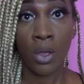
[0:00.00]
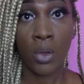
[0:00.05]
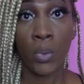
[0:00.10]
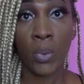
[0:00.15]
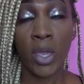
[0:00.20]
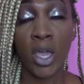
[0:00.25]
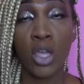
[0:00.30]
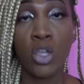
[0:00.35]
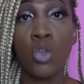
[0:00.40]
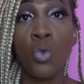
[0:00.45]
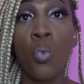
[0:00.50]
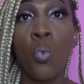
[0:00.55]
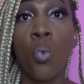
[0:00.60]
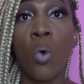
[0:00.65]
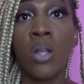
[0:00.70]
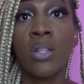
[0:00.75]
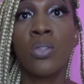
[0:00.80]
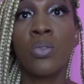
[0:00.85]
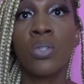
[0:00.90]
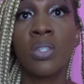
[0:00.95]
Okay, you
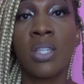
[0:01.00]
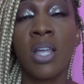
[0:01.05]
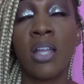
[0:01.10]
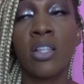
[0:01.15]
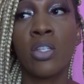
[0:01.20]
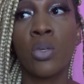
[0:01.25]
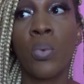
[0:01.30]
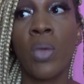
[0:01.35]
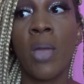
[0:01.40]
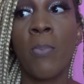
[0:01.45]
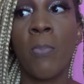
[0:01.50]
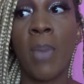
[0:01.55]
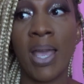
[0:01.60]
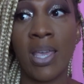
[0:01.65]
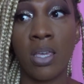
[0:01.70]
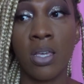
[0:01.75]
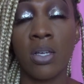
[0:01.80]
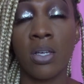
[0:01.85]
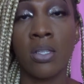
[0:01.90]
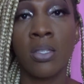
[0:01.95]
want to start to wear
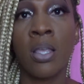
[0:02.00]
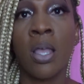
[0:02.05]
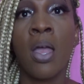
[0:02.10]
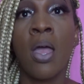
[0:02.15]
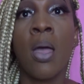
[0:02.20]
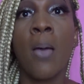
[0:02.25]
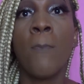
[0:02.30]
bikers.